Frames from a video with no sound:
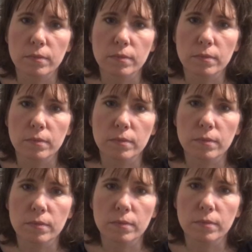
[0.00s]

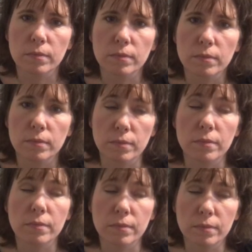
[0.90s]

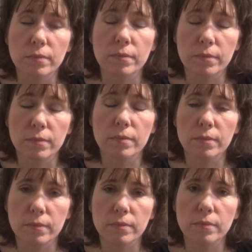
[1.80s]

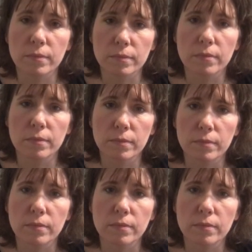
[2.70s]
This person isn't speaking.